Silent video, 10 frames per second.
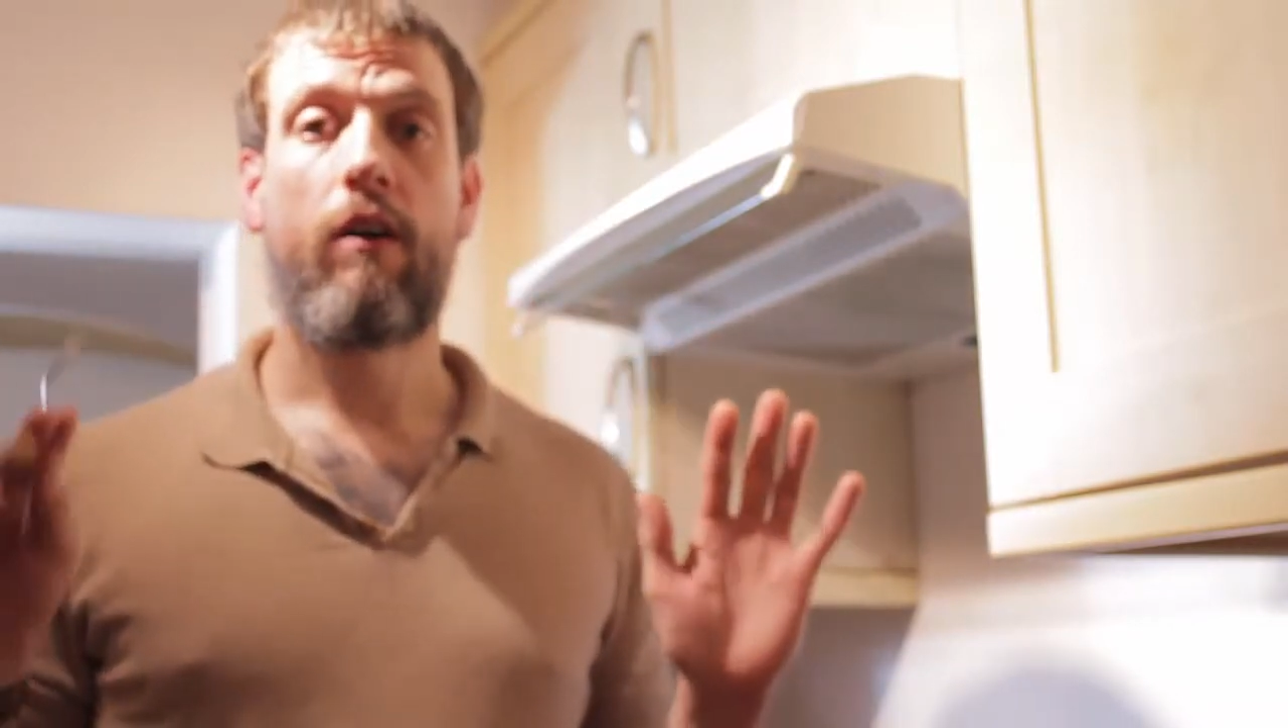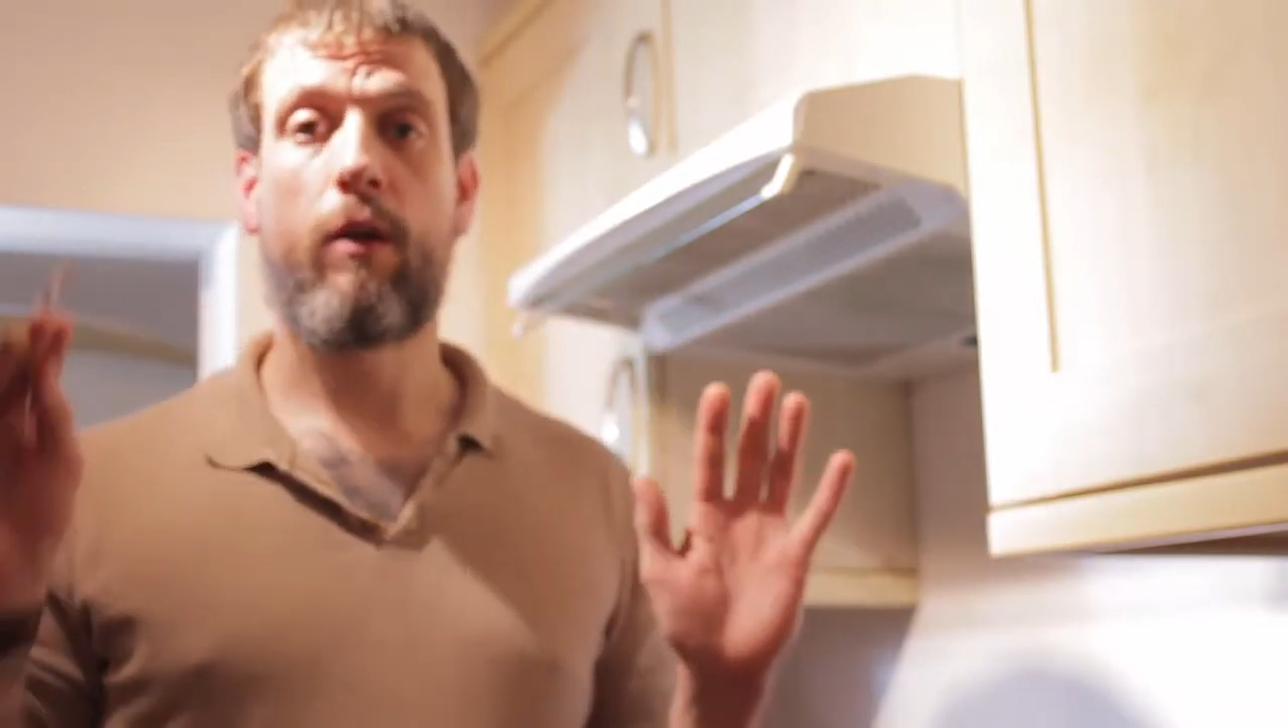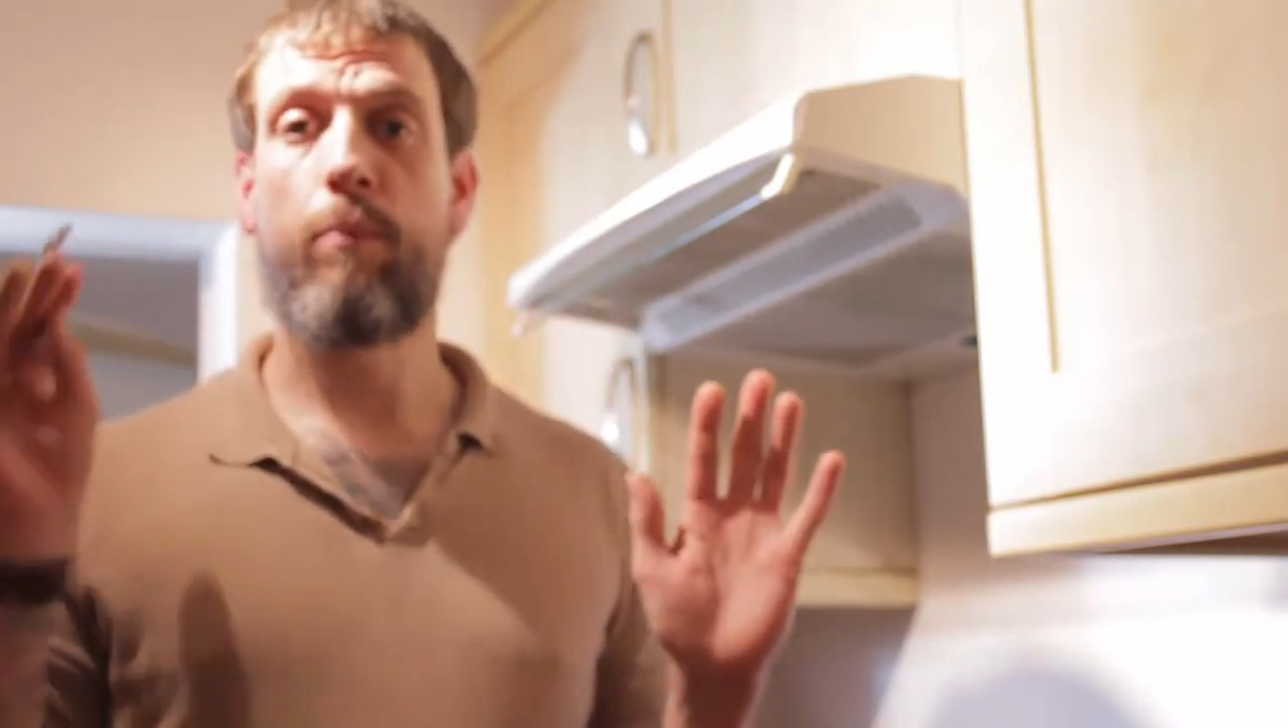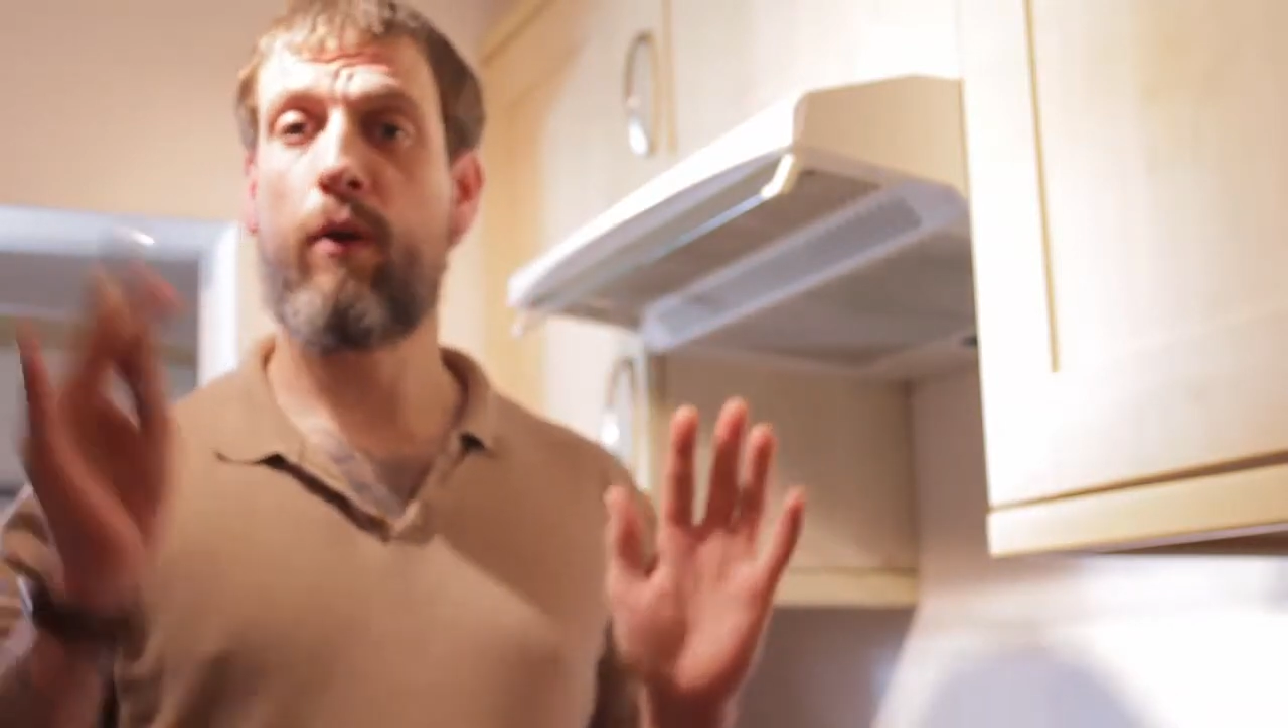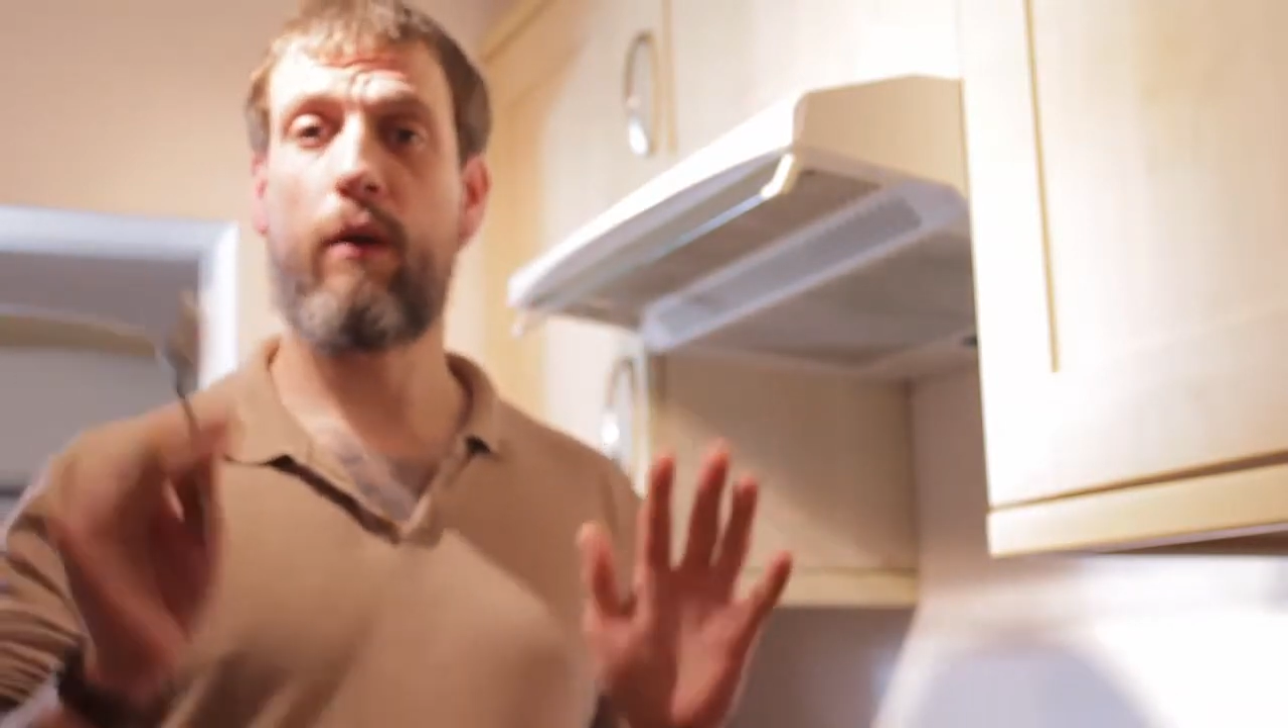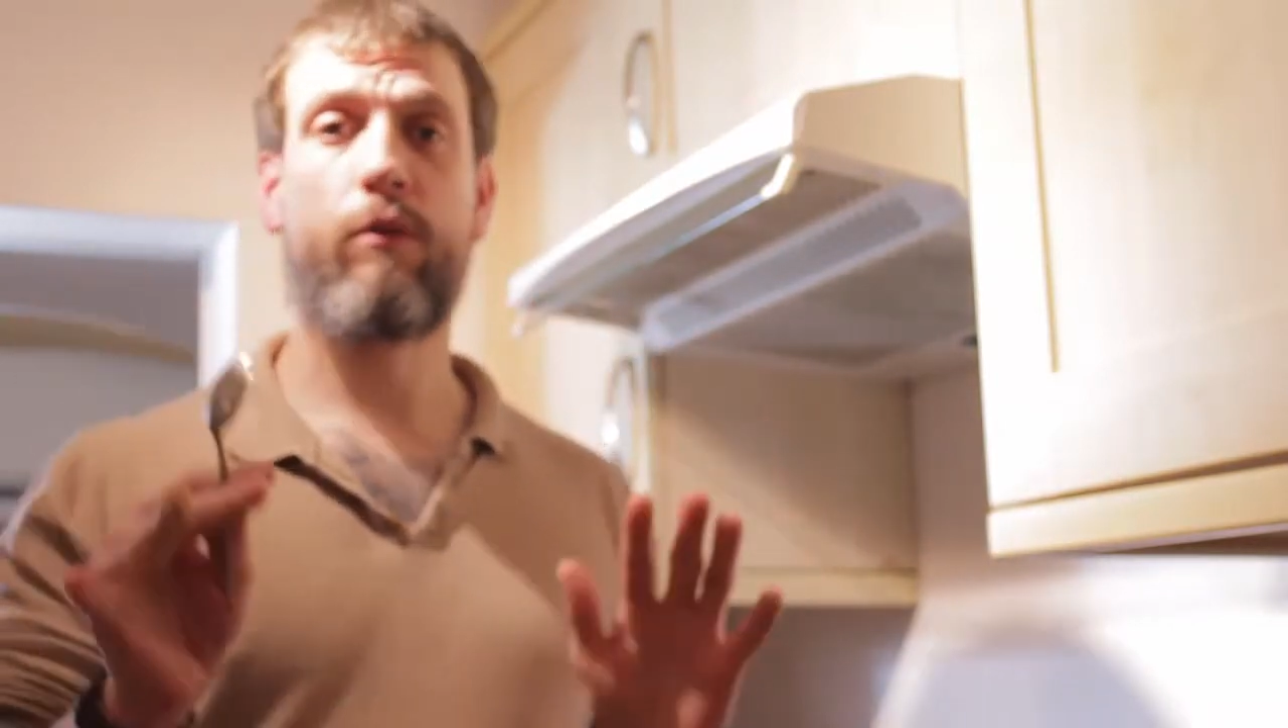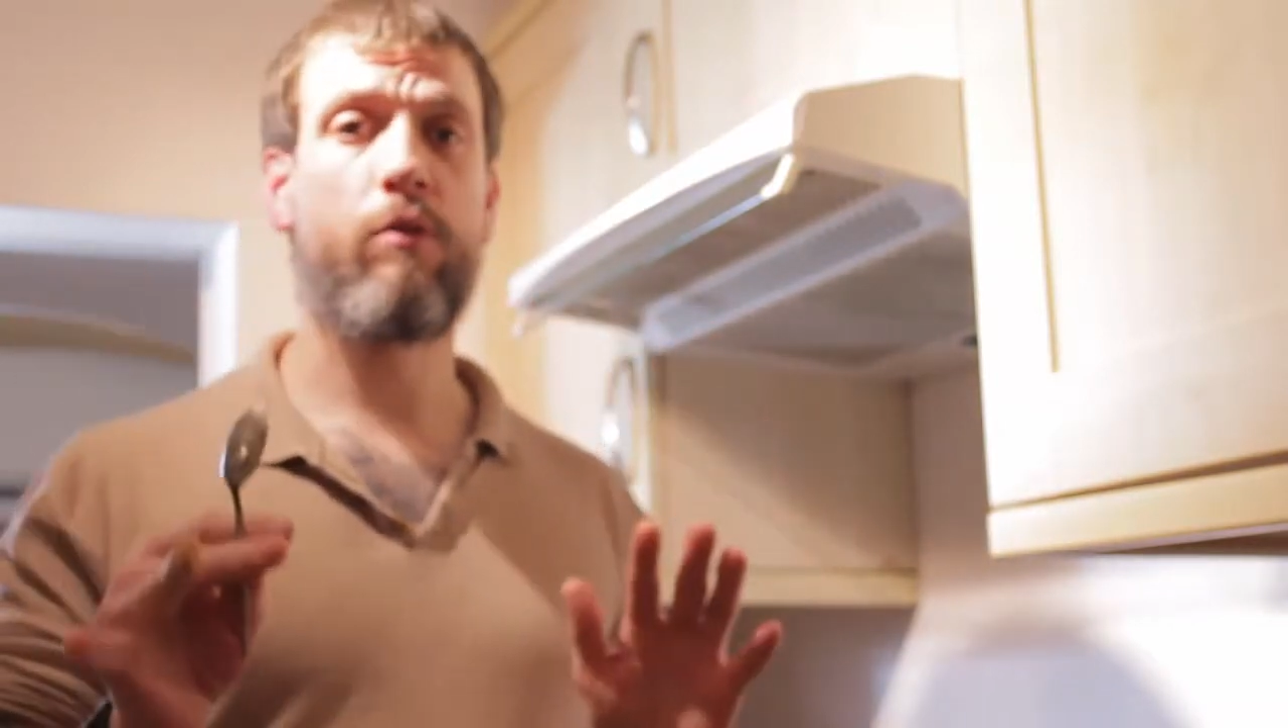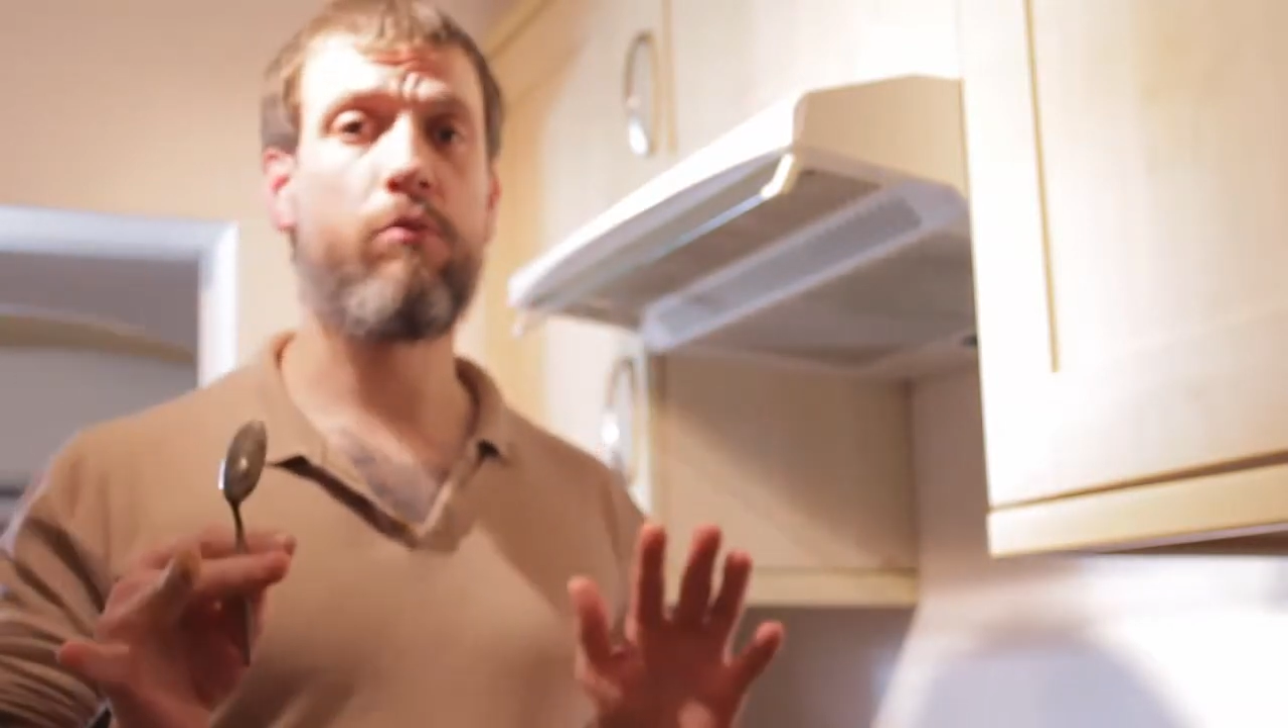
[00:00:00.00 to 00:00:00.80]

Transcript: You put that with